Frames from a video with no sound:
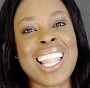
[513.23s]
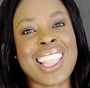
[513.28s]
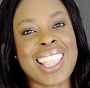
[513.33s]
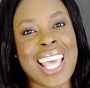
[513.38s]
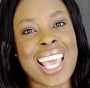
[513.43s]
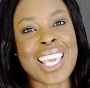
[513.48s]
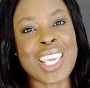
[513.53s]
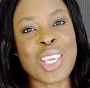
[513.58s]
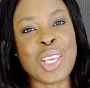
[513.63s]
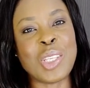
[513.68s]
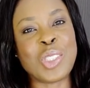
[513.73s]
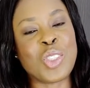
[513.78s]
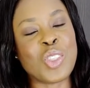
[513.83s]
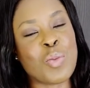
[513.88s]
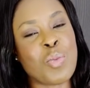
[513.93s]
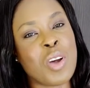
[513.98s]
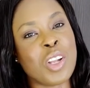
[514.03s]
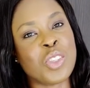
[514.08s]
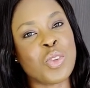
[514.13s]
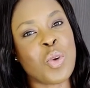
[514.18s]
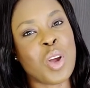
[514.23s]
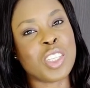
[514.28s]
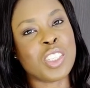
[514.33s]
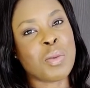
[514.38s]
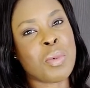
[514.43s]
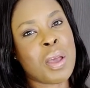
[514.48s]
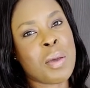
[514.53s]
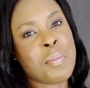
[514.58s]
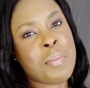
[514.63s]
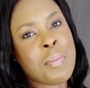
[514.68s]
Thank you so much for
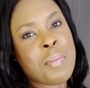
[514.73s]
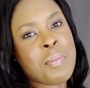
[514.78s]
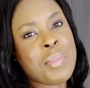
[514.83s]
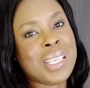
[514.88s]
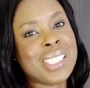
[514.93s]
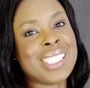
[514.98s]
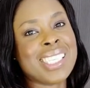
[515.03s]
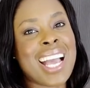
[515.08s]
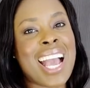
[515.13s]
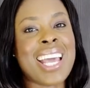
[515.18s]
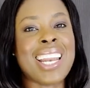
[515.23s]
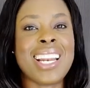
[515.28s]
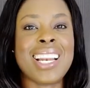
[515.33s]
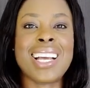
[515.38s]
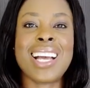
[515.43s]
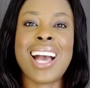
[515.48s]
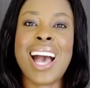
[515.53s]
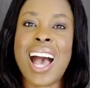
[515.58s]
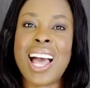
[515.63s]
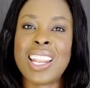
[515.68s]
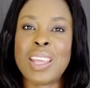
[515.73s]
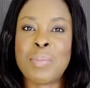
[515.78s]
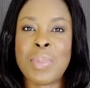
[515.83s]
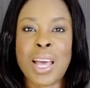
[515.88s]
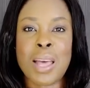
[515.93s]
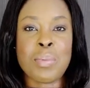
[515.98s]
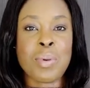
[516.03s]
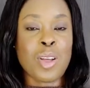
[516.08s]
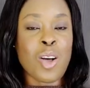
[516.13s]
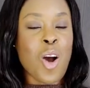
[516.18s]
watching my Missguided CARLI
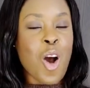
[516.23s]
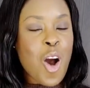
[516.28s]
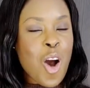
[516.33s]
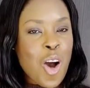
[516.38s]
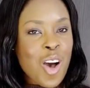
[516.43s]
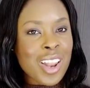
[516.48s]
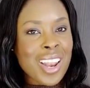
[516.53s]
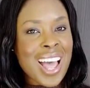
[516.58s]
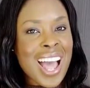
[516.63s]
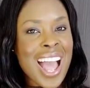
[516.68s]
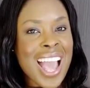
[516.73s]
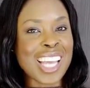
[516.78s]
BYBEL haul.